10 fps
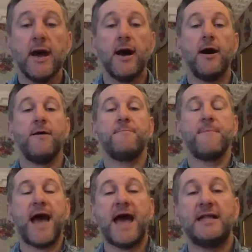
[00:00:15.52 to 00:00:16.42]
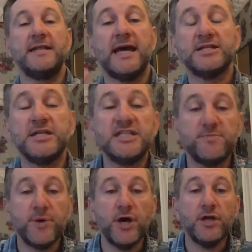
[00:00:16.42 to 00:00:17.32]
and actually
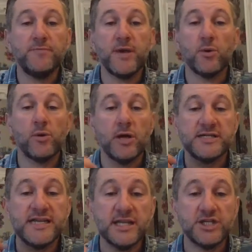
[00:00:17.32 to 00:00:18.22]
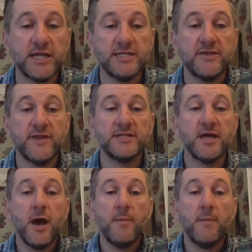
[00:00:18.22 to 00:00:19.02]
spurred me or has initiated this